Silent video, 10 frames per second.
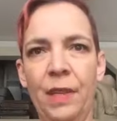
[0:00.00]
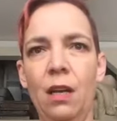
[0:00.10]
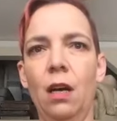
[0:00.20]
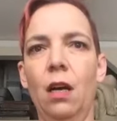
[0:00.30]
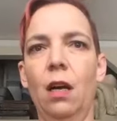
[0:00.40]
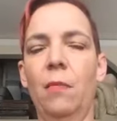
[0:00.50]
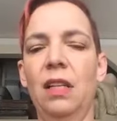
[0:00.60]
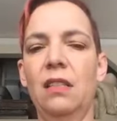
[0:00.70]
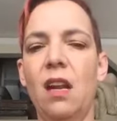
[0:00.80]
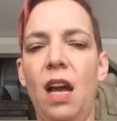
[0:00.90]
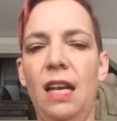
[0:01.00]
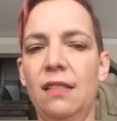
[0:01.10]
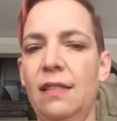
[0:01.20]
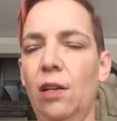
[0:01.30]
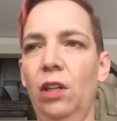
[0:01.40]
Um, it's not
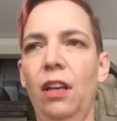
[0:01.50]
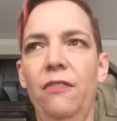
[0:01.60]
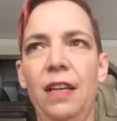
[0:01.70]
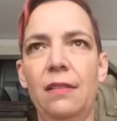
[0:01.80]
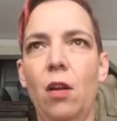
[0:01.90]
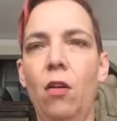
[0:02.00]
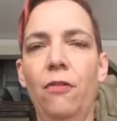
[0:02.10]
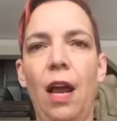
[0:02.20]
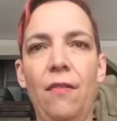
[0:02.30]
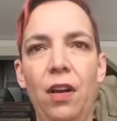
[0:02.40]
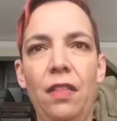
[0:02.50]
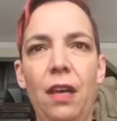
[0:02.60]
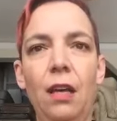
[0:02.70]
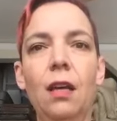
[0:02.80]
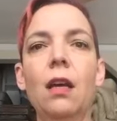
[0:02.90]
necessarily a fix-all for
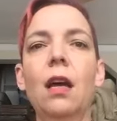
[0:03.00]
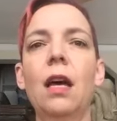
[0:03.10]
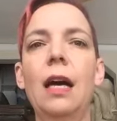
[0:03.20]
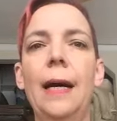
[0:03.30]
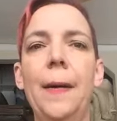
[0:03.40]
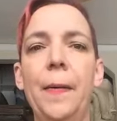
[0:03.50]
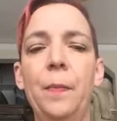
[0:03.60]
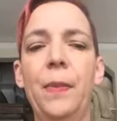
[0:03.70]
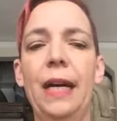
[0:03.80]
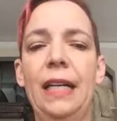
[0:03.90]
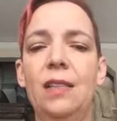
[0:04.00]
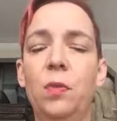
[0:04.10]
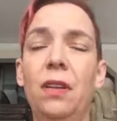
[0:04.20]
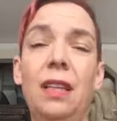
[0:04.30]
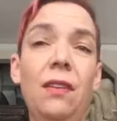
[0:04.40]
everything, um, but it's
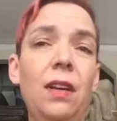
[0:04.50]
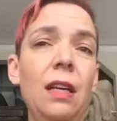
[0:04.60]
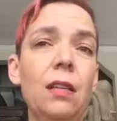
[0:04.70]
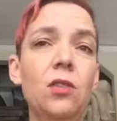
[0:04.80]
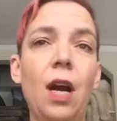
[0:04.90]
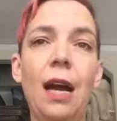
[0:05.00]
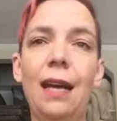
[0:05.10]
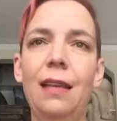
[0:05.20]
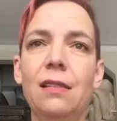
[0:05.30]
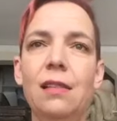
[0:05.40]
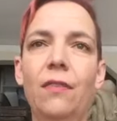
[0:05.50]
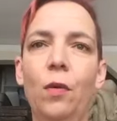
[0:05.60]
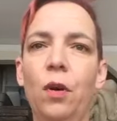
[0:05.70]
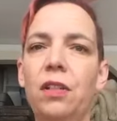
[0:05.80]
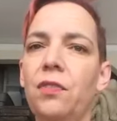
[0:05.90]
worth giving it a try and see if it
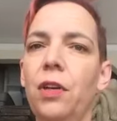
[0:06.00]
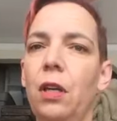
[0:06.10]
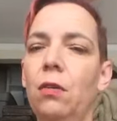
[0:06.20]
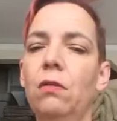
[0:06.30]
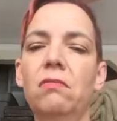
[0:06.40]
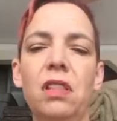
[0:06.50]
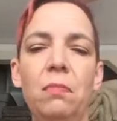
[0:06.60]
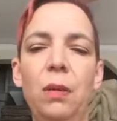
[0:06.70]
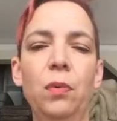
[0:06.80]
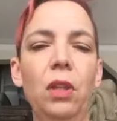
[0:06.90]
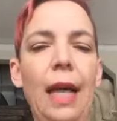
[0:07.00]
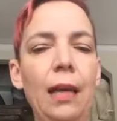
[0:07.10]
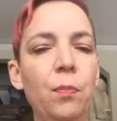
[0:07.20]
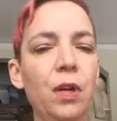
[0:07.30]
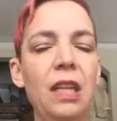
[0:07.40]
works for you. Some people
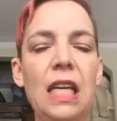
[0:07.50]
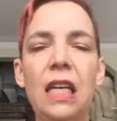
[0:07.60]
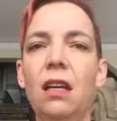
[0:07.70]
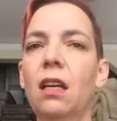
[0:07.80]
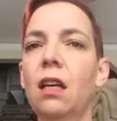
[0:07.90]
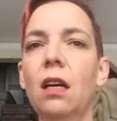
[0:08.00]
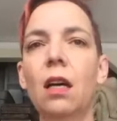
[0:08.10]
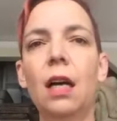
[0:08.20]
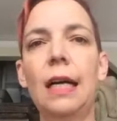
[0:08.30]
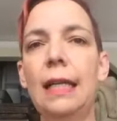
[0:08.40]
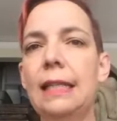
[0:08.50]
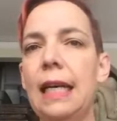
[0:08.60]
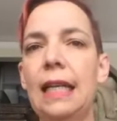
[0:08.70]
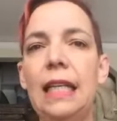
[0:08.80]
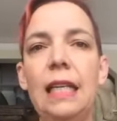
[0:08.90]
like breathing uh,
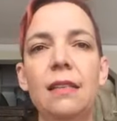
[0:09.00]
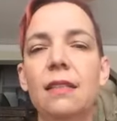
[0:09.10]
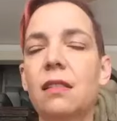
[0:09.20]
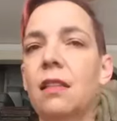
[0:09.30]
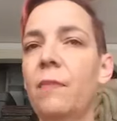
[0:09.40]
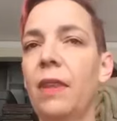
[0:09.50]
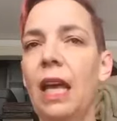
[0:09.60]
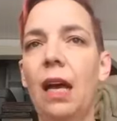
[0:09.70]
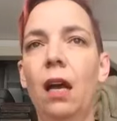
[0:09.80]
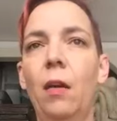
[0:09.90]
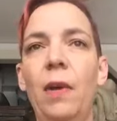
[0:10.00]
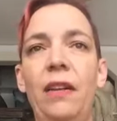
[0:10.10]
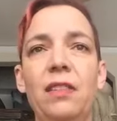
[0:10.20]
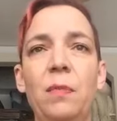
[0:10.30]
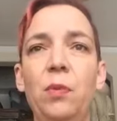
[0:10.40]
techniques, um,
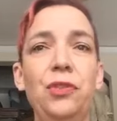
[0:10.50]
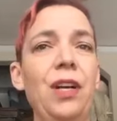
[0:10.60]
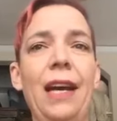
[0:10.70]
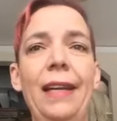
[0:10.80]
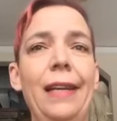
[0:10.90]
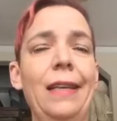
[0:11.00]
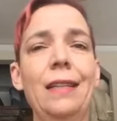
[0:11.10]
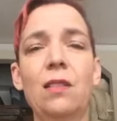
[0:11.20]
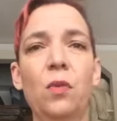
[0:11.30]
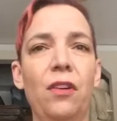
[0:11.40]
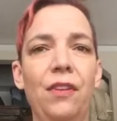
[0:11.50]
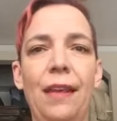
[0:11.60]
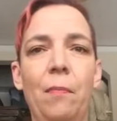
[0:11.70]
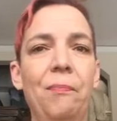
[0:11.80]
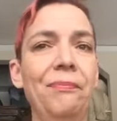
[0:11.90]
and some people try it and it doesn't work for
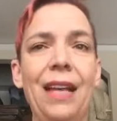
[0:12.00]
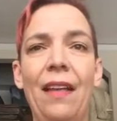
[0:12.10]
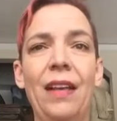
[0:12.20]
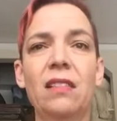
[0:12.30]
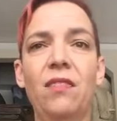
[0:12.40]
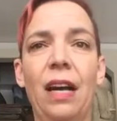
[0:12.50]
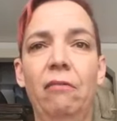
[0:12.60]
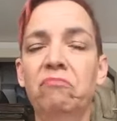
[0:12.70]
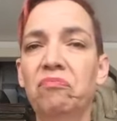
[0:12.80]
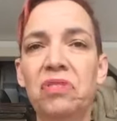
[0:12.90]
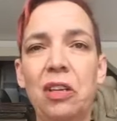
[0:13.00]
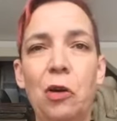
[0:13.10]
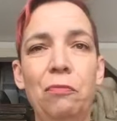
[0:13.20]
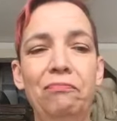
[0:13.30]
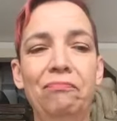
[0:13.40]
them, and that's fine.
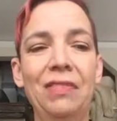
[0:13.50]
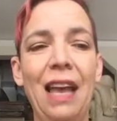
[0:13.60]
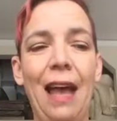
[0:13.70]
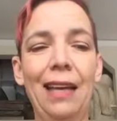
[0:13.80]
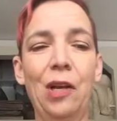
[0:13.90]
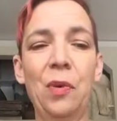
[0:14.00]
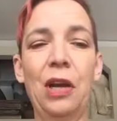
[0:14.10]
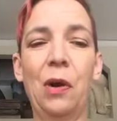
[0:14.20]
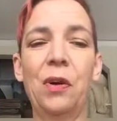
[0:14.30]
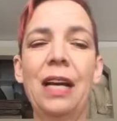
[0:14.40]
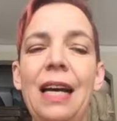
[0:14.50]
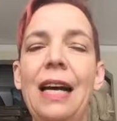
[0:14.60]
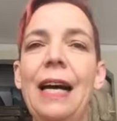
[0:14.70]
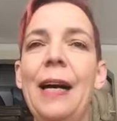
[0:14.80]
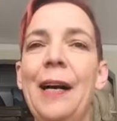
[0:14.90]
So yeah, here we go.
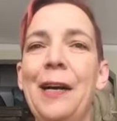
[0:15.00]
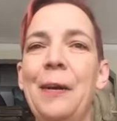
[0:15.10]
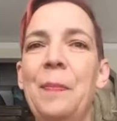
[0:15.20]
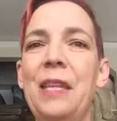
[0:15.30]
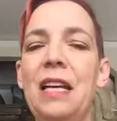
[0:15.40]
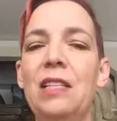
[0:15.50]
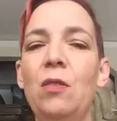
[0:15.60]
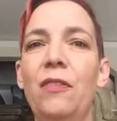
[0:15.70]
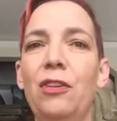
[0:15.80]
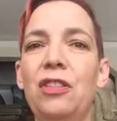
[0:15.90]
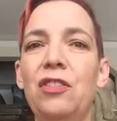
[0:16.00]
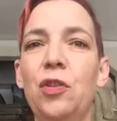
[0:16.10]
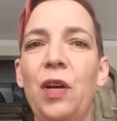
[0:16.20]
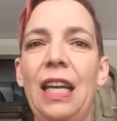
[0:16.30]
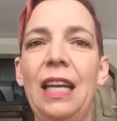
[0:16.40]
Um, so if you're just
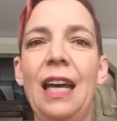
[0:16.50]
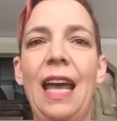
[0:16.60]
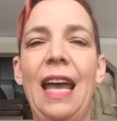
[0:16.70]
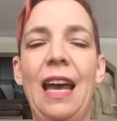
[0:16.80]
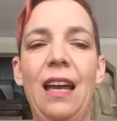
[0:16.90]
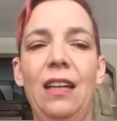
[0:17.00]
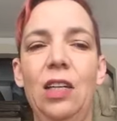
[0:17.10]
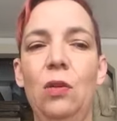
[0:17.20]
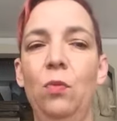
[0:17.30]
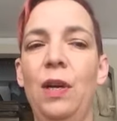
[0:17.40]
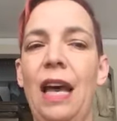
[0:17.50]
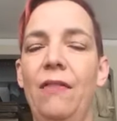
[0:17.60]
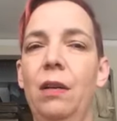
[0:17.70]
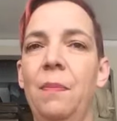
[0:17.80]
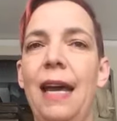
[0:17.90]
joining and you, we
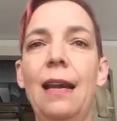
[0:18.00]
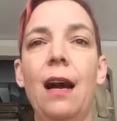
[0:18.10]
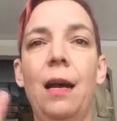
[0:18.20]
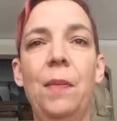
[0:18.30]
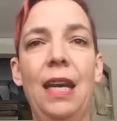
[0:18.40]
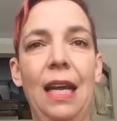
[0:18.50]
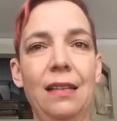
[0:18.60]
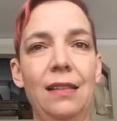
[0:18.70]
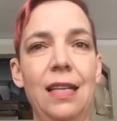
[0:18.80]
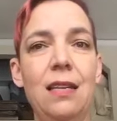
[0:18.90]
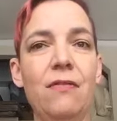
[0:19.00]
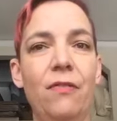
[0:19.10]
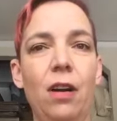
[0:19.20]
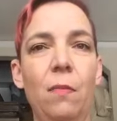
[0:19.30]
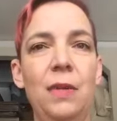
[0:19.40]
haven't met, I'm Nancy
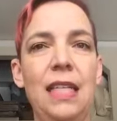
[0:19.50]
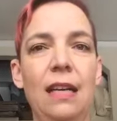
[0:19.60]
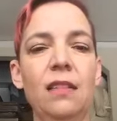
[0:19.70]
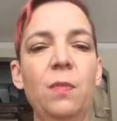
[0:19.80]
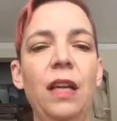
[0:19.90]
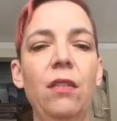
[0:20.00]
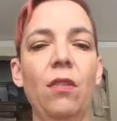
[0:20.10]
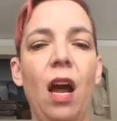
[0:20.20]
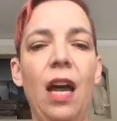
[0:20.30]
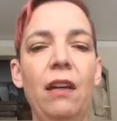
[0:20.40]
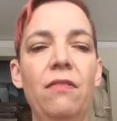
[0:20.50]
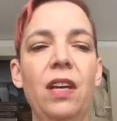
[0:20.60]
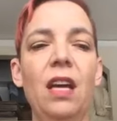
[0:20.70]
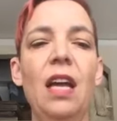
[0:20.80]
from Dance Play Thrive.